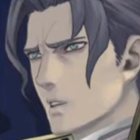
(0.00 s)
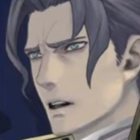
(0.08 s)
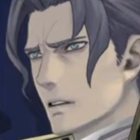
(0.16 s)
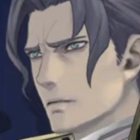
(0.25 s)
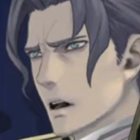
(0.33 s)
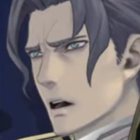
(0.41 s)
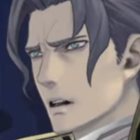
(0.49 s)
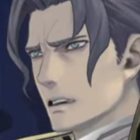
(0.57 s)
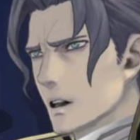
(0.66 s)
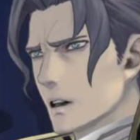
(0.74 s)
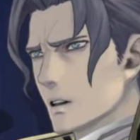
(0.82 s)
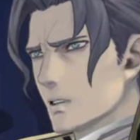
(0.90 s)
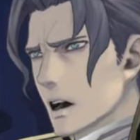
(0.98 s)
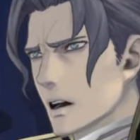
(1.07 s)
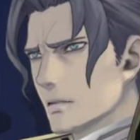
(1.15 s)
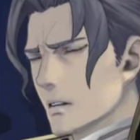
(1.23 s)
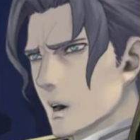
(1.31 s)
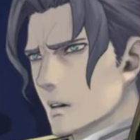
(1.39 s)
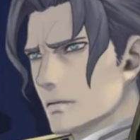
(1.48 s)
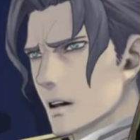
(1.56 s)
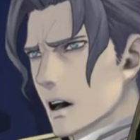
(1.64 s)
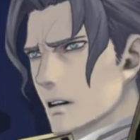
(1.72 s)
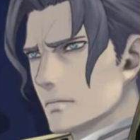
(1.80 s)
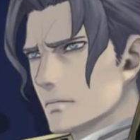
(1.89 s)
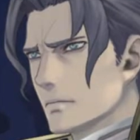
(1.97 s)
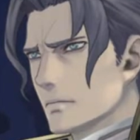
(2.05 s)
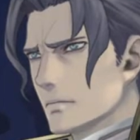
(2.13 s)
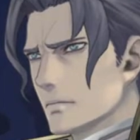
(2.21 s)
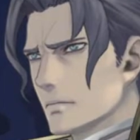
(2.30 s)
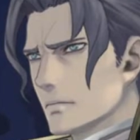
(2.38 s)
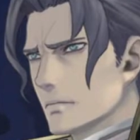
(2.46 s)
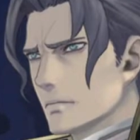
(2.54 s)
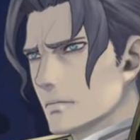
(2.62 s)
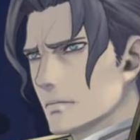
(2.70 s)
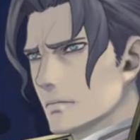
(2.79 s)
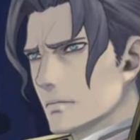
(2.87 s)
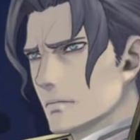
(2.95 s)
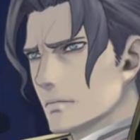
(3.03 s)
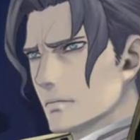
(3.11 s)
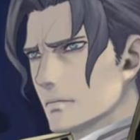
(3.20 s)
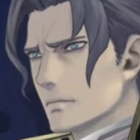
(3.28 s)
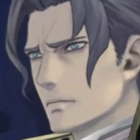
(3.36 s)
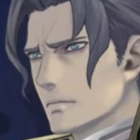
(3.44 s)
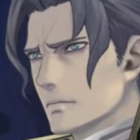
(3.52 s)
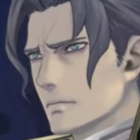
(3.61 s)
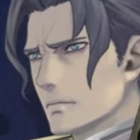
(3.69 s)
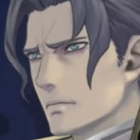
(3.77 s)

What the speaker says: If the defense fails to provide evidence in support of its rash claim,